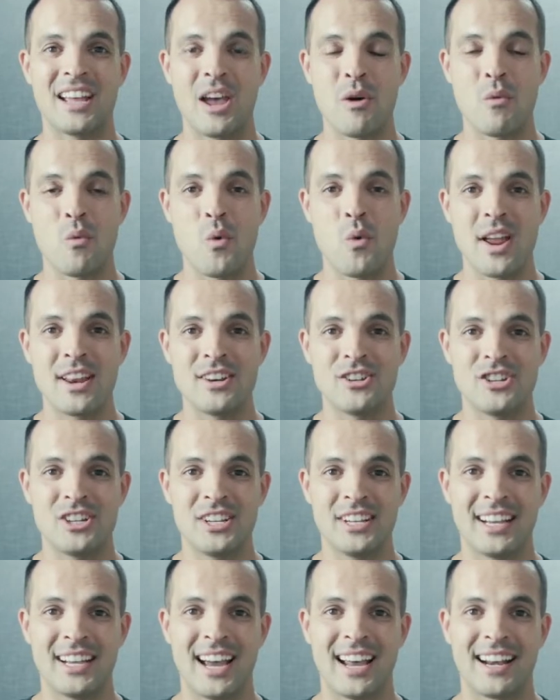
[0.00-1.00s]
when
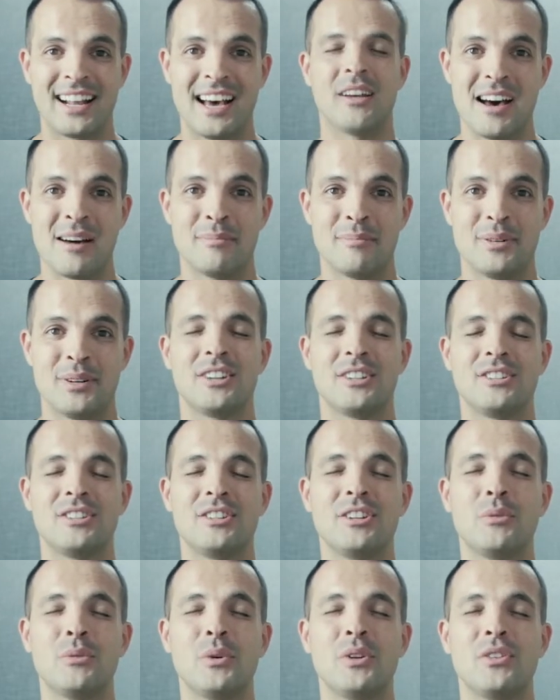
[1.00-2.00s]
she got up,
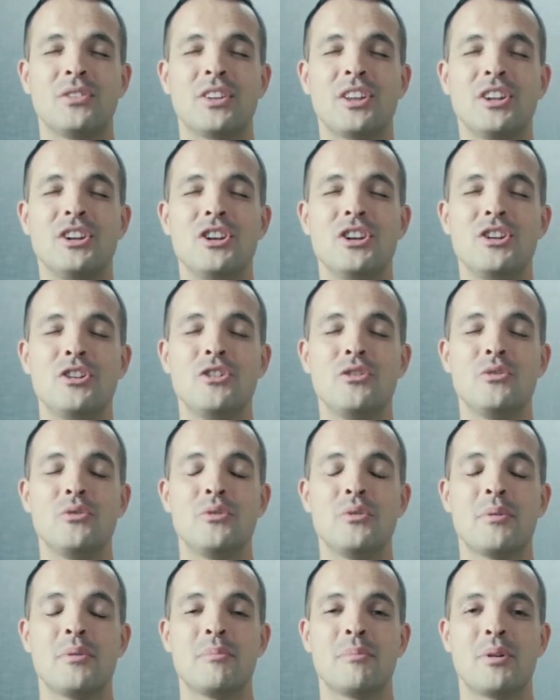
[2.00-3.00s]
she was a new
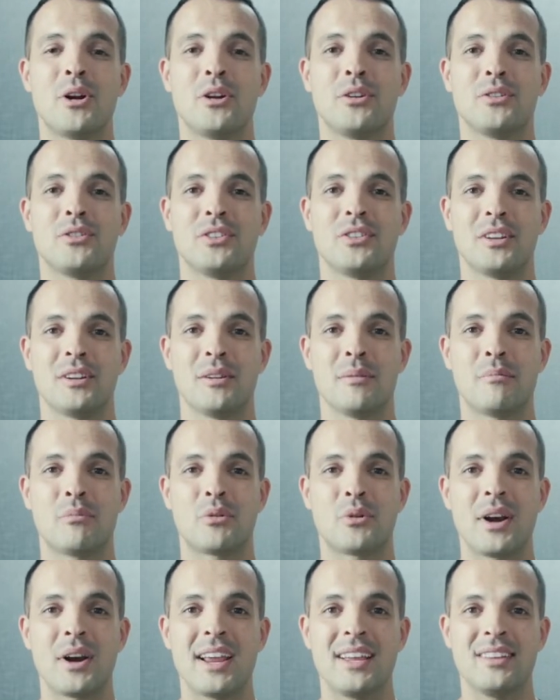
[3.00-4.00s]
person.
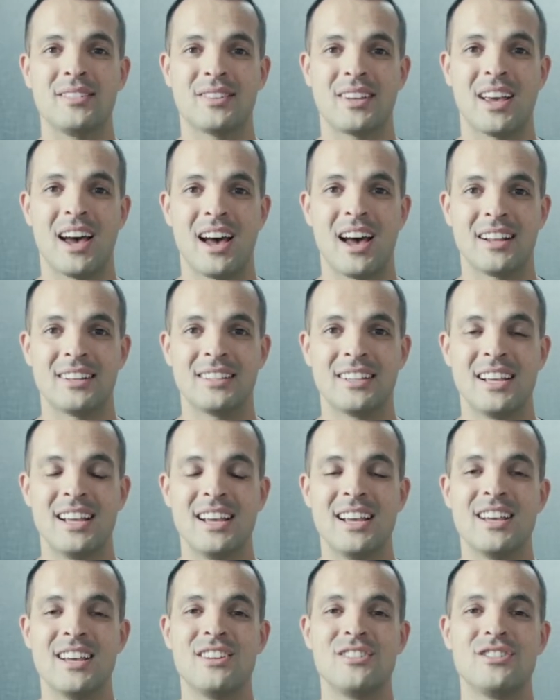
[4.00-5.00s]
Praise God.
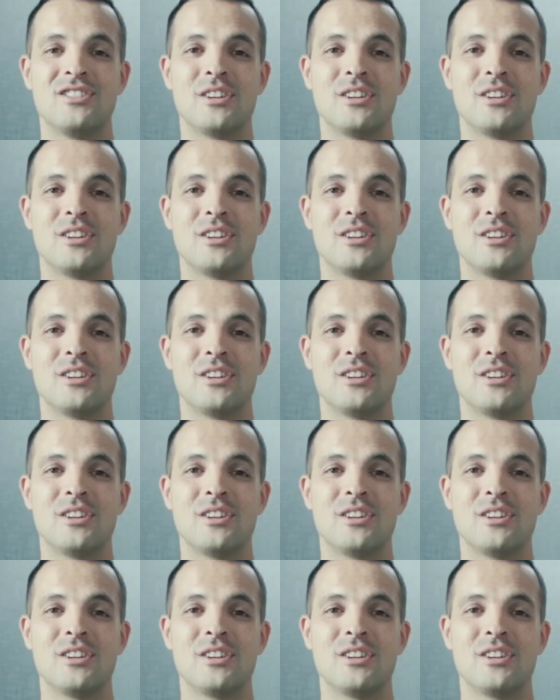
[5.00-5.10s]
She